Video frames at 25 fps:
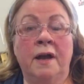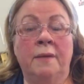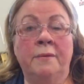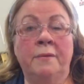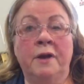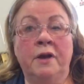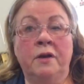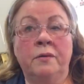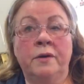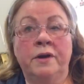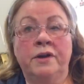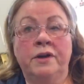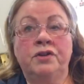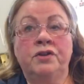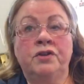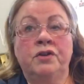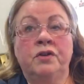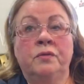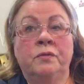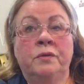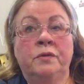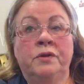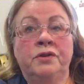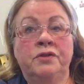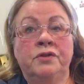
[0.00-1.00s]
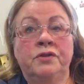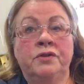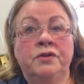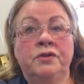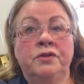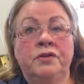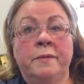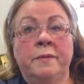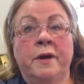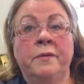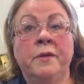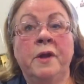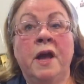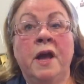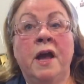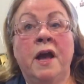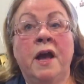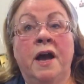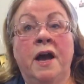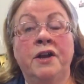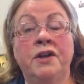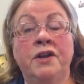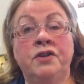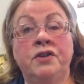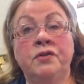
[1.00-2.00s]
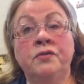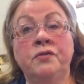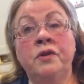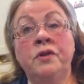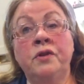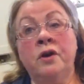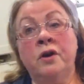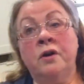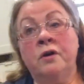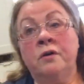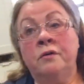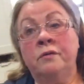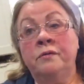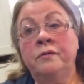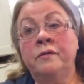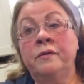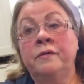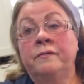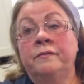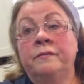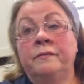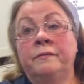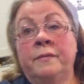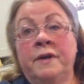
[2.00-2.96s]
I'm not quite sure what you're talking about. I do know